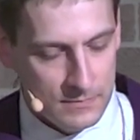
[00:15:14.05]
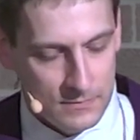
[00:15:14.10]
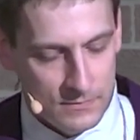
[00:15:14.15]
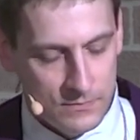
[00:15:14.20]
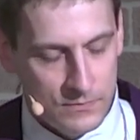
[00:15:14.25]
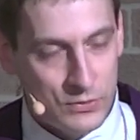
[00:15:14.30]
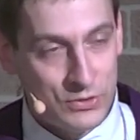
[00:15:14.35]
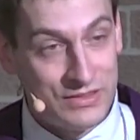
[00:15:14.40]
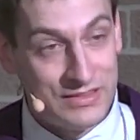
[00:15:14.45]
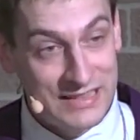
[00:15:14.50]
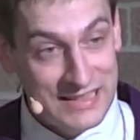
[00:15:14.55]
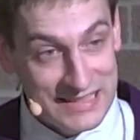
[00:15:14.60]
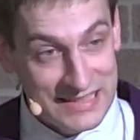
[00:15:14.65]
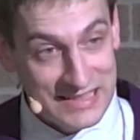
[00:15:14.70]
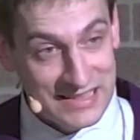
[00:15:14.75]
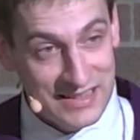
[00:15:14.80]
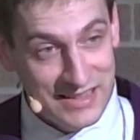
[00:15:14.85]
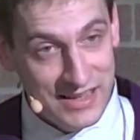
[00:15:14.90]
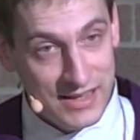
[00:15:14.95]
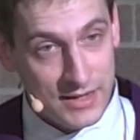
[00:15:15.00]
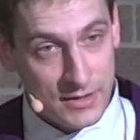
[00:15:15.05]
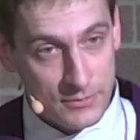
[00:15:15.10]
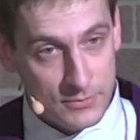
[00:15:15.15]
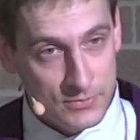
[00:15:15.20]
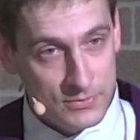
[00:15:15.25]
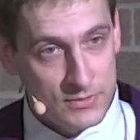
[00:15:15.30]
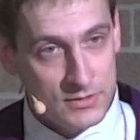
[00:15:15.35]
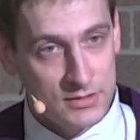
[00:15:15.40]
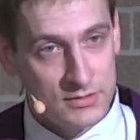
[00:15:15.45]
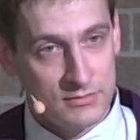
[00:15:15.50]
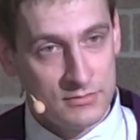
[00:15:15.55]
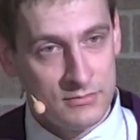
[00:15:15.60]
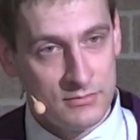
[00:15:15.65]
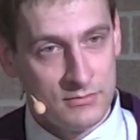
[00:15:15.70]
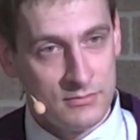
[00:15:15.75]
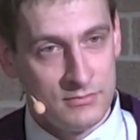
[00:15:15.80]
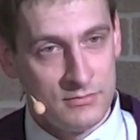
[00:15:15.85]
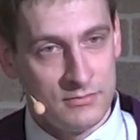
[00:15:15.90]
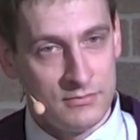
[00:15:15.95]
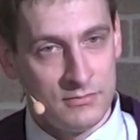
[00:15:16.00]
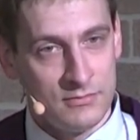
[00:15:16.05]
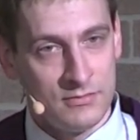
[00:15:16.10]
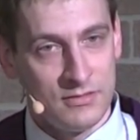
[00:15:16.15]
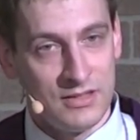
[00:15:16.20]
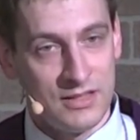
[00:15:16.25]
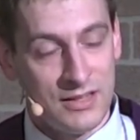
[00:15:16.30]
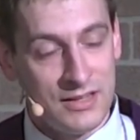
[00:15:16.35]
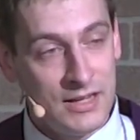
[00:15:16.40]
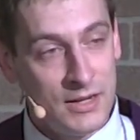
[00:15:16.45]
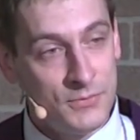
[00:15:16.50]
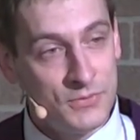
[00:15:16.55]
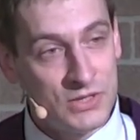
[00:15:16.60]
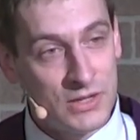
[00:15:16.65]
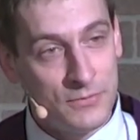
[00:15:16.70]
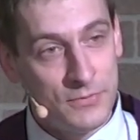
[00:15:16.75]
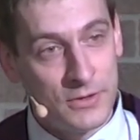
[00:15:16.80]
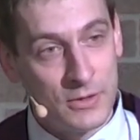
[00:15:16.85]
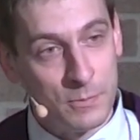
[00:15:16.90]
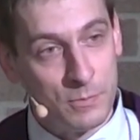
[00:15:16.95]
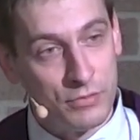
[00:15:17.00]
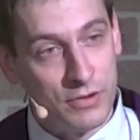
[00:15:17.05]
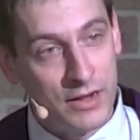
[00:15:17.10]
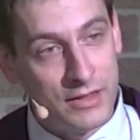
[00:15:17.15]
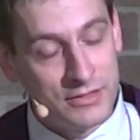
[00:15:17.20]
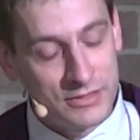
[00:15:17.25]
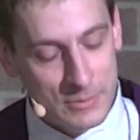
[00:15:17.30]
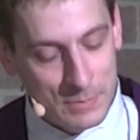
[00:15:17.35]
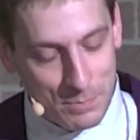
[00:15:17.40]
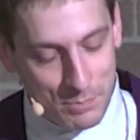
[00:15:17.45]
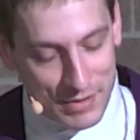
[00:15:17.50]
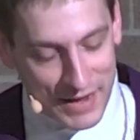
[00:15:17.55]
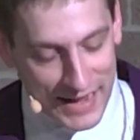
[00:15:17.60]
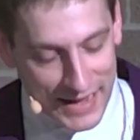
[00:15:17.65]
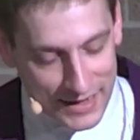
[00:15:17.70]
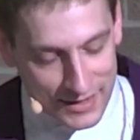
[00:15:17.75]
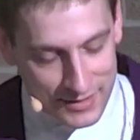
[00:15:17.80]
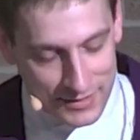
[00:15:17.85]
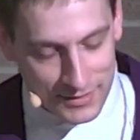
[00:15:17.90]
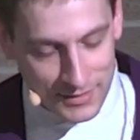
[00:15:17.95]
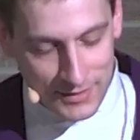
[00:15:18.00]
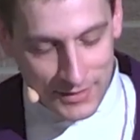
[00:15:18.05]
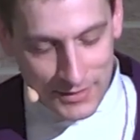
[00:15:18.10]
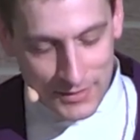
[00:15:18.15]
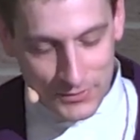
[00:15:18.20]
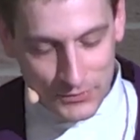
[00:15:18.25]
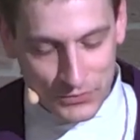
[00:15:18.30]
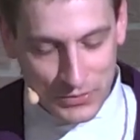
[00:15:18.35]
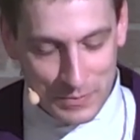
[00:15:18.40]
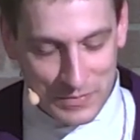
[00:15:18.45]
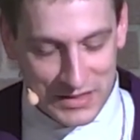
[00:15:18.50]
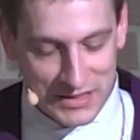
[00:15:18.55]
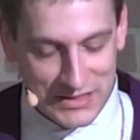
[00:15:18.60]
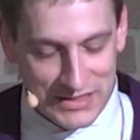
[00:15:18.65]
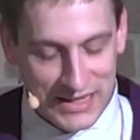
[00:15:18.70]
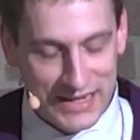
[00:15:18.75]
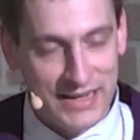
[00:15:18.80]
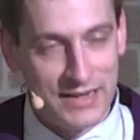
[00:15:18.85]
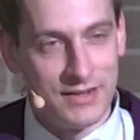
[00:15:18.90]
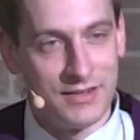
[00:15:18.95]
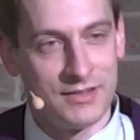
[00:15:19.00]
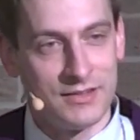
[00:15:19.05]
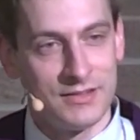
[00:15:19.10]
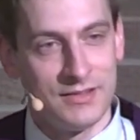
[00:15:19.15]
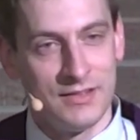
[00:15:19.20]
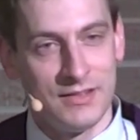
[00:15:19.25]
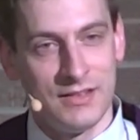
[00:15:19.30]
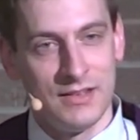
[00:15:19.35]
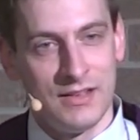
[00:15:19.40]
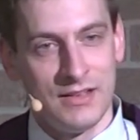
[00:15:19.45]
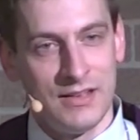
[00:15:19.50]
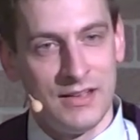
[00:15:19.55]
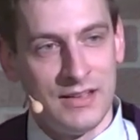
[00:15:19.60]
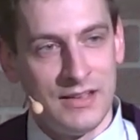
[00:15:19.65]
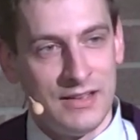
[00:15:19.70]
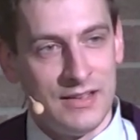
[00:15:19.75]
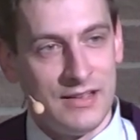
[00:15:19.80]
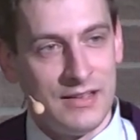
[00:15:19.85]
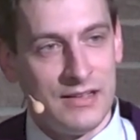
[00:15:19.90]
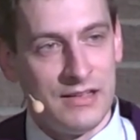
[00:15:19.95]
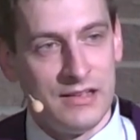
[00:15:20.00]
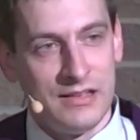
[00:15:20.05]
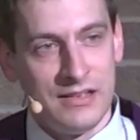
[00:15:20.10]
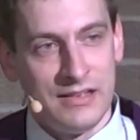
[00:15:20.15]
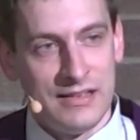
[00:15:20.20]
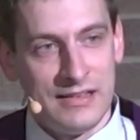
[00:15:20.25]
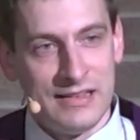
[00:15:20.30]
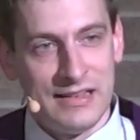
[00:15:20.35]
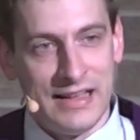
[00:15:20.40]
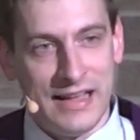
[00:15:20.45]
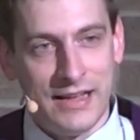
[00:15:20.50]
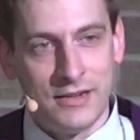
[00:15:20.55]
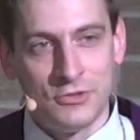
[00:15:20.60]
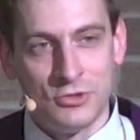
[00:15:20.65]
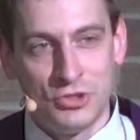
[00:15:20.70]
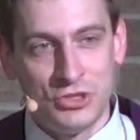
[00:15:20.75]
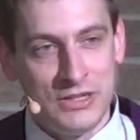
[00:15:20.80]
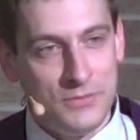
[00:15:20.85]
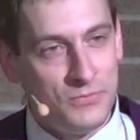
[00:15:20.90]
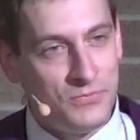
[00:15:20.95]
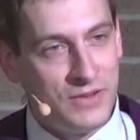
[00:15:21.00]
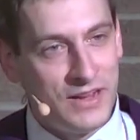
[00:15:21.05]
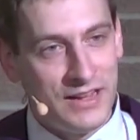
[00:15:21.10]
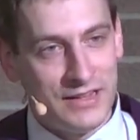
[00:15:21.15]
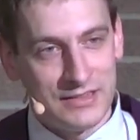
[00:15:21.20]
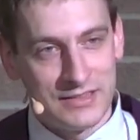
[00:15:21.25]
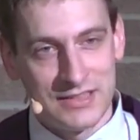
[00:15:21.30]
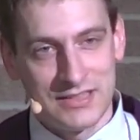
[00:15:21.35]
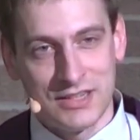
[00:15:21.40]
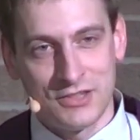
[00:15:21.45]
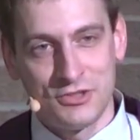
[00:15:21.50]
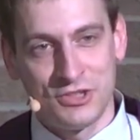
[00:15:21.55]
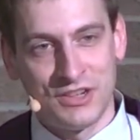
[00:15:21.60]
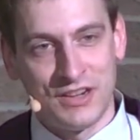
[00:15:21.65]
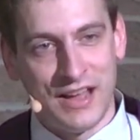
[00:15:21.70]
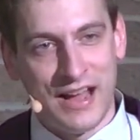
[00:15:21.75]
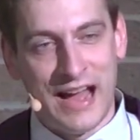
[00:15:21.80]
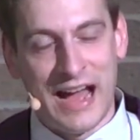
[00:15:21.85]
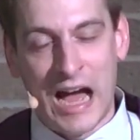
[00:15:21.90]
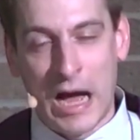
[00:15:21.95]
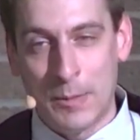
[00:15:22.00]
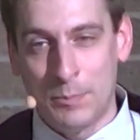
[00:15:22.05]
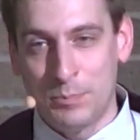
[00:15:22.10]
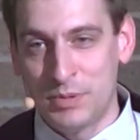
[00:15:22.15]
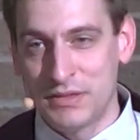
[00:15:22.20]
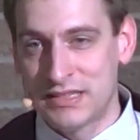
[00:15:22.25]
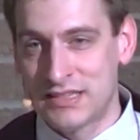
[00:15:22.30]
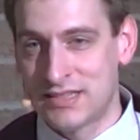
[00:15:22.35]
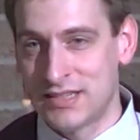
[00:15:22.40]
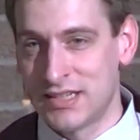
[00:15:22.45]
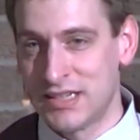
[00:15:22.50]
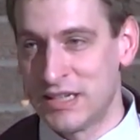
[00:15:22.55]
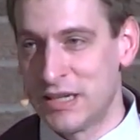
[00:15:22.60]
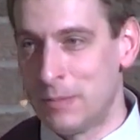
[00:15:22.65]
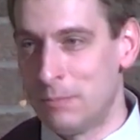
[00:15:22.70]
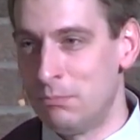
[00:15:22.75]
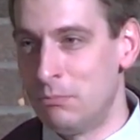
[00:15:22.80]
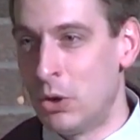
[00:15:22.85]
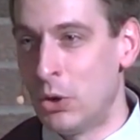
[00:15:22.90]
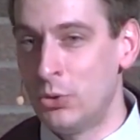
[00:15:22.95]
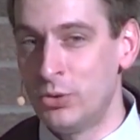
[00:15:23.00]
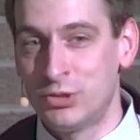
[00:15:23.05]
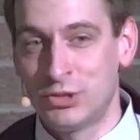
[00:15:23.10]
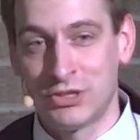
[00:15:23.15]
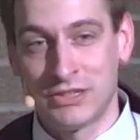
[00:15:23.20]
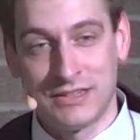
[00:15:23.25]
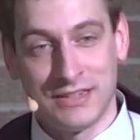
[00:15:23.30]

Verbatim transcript: For this gift, the gift of her brother back from the dead, and she felt such an opposite emotion